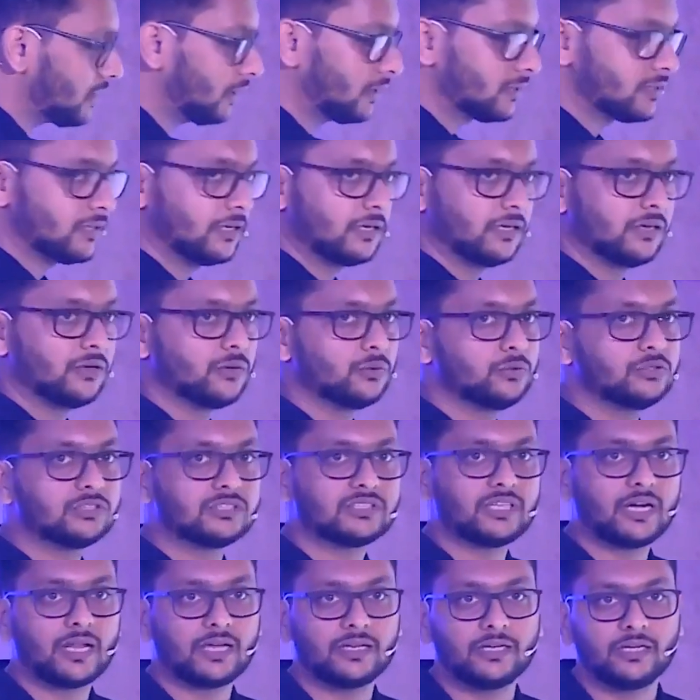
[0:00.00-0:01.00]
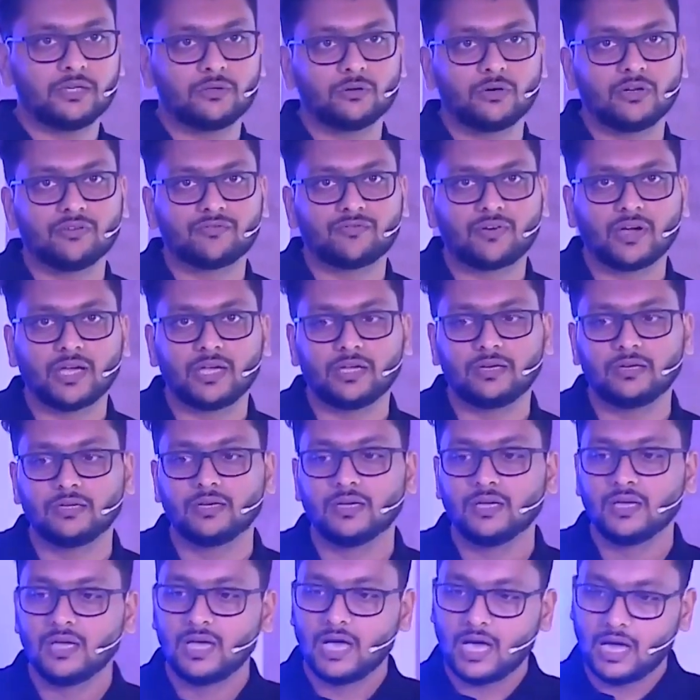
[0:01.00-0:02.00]
these are certain rules that I need to define.
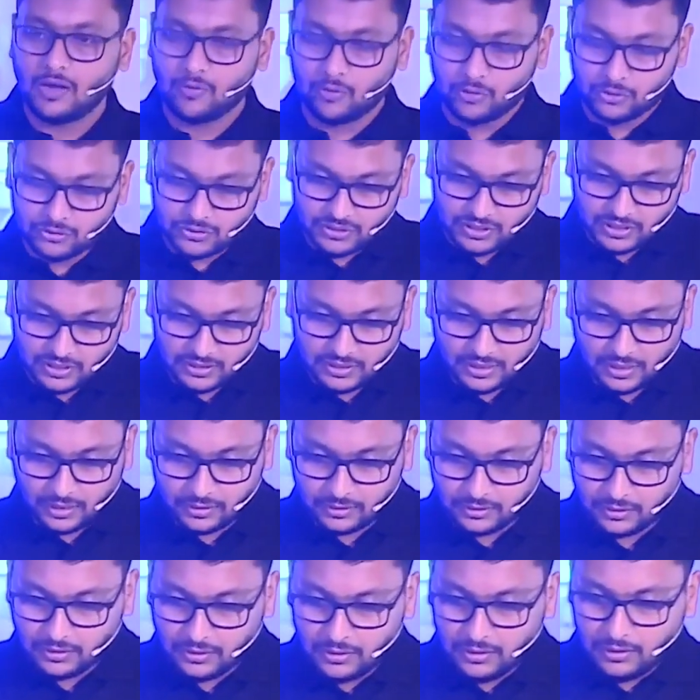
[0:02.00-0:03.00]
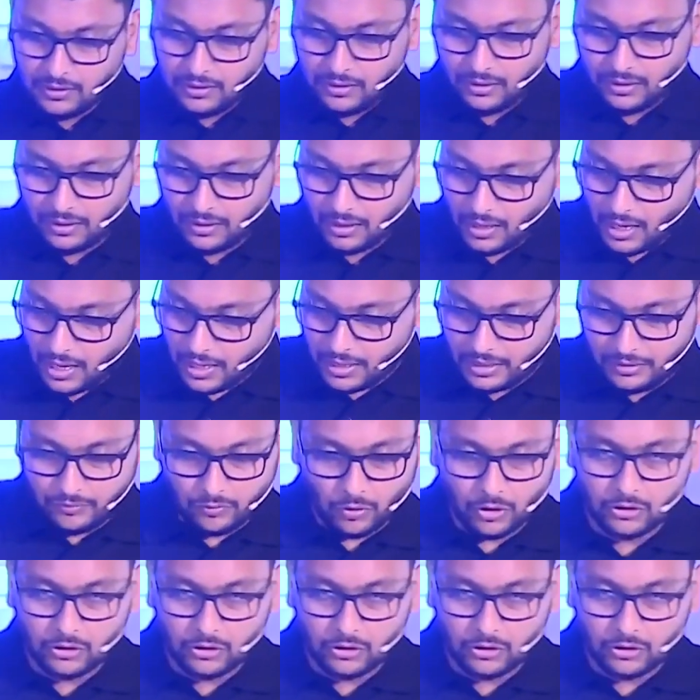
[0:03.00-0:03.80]
I want to say that, hey, I